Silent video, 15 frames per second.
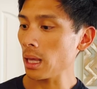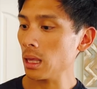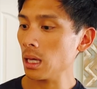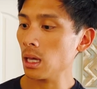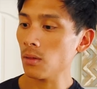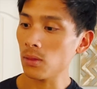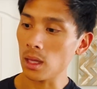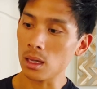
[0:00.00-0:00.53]
think
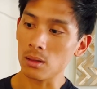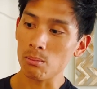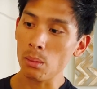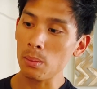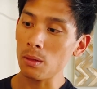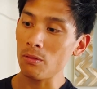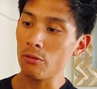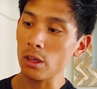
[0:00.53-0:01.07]
if they can
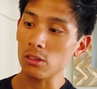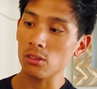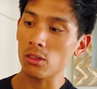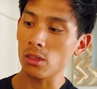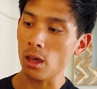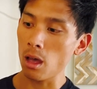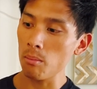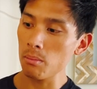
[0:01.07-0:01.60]
maybe fix a
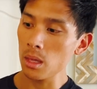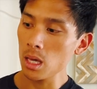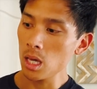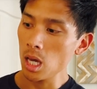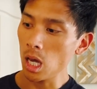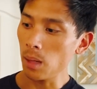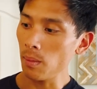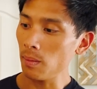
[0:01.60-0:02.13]
thumb
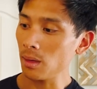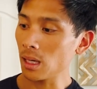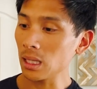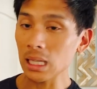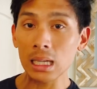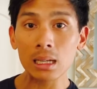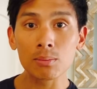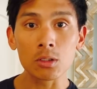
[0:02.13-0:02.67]
and maybe
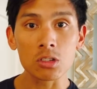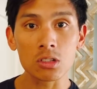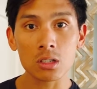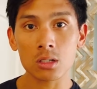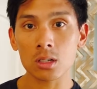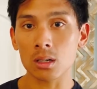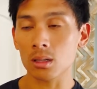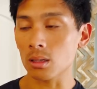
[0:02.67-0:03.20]
clean up the
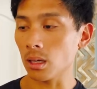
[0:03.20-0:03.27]
stitching